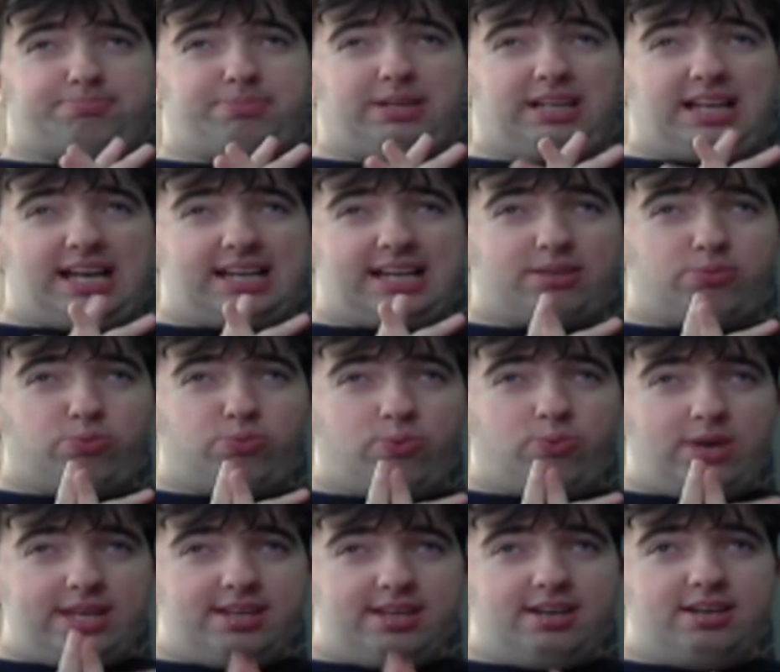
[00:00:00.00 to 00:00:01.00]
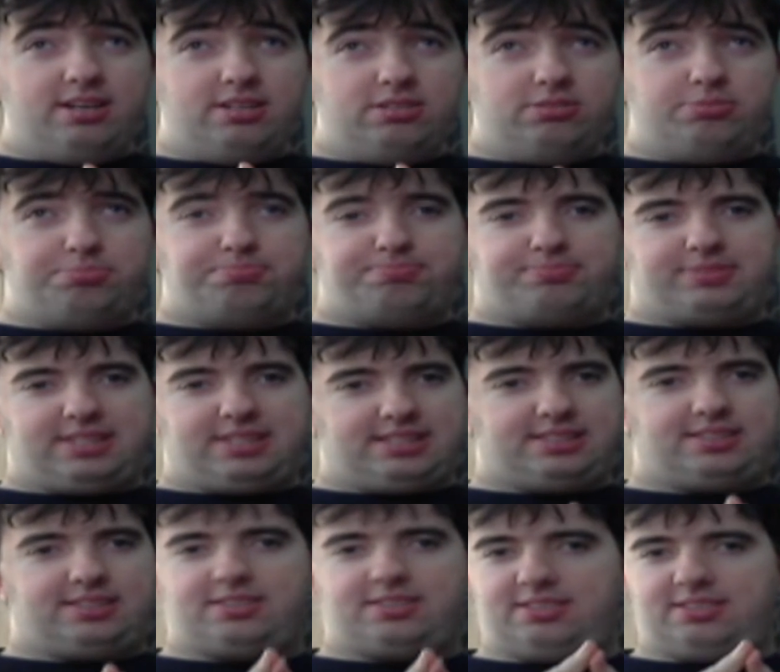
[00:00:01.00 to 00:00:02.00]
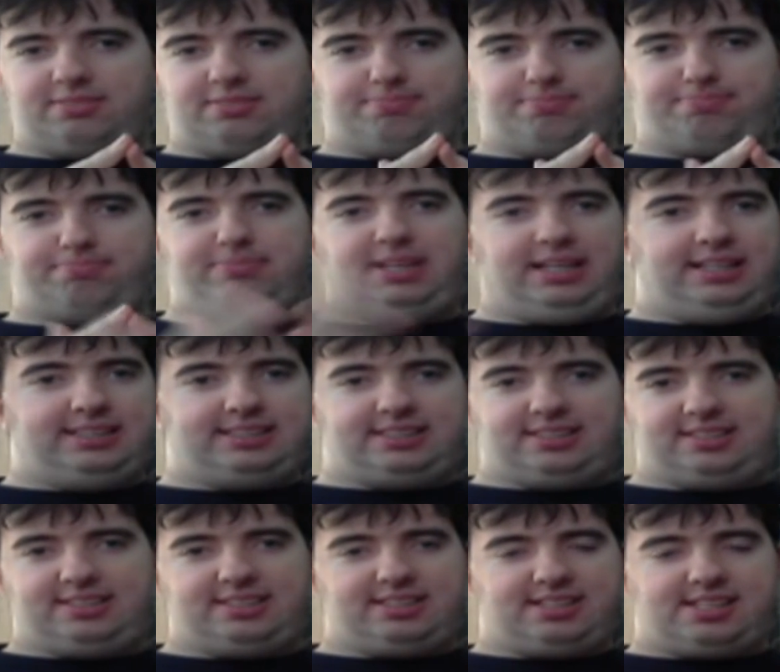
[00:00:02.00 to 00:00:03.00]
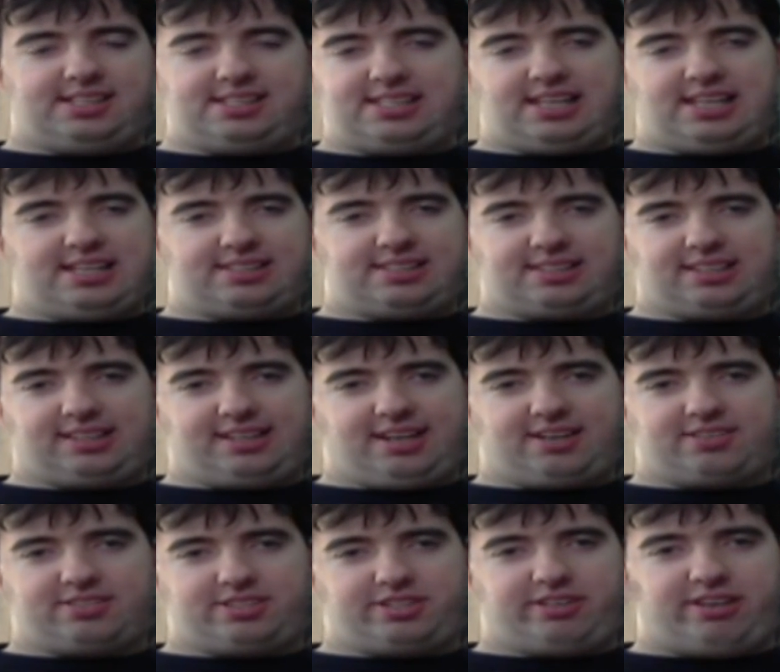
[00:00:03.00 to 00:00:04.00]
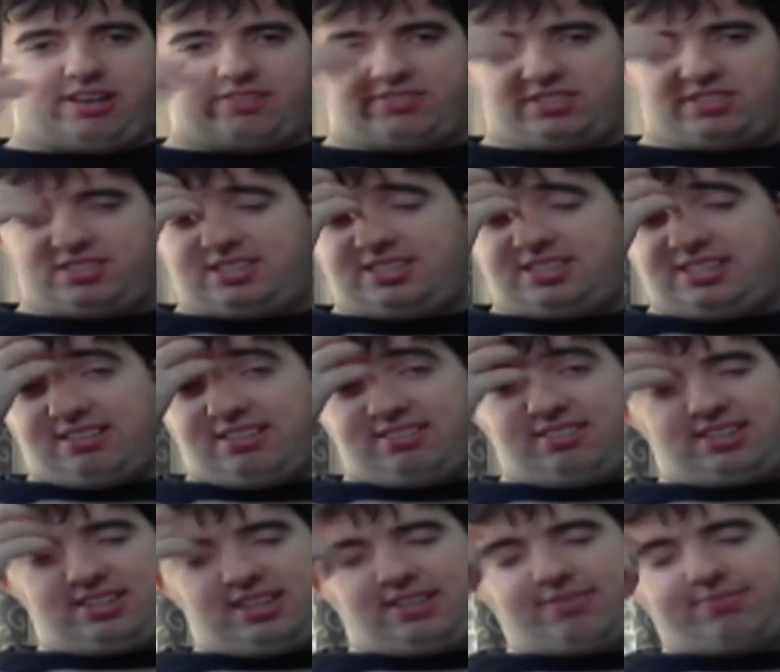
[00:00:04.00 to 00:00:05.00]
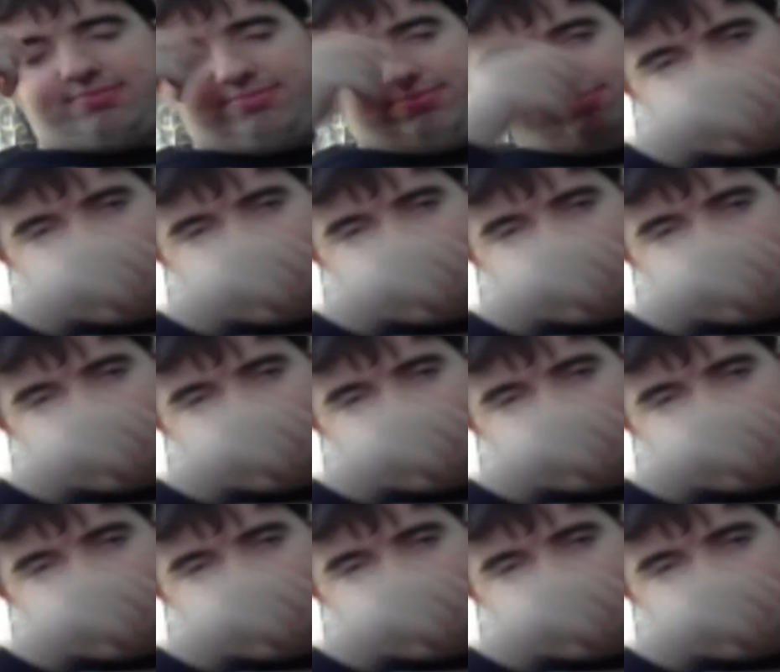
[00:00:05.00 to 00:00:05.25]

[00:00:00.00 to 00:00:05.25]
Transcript: Black Widow, that's easy. It's an assassin character. You have a stealthing.